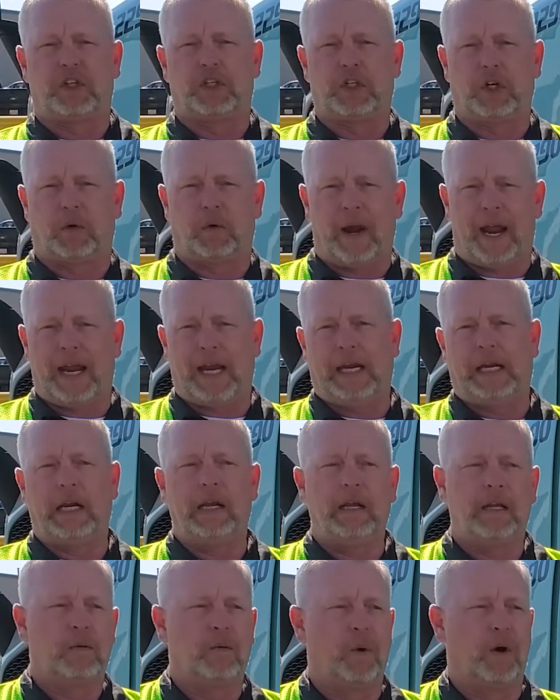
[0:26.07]
the
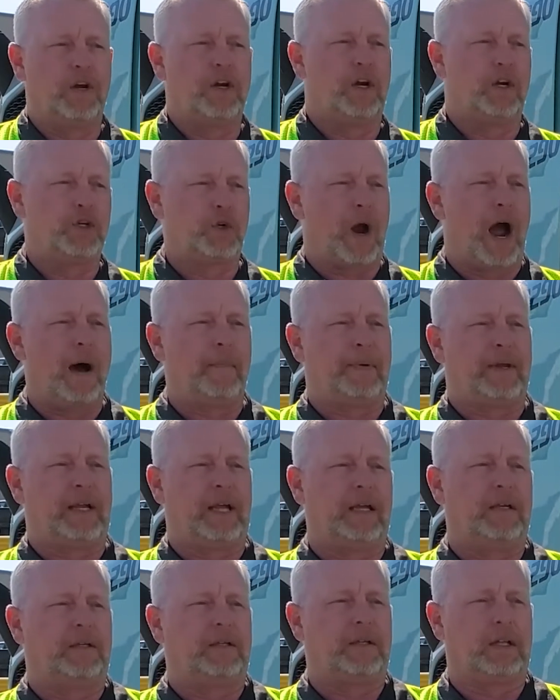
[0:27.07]
terrain where you're dropping
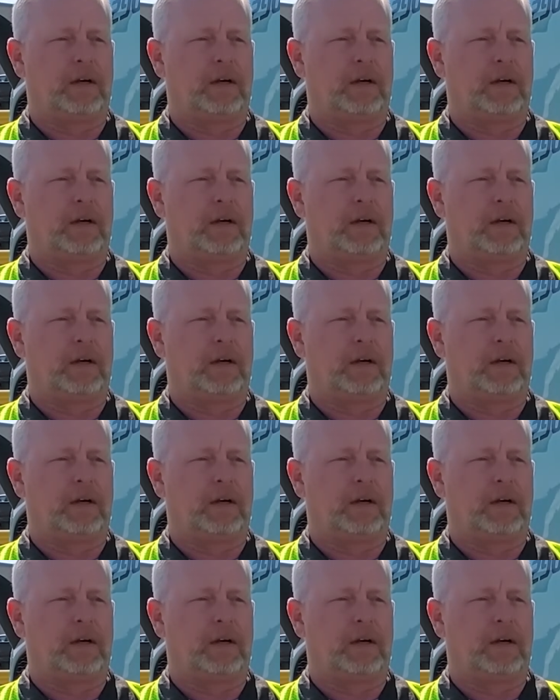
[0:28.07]
it.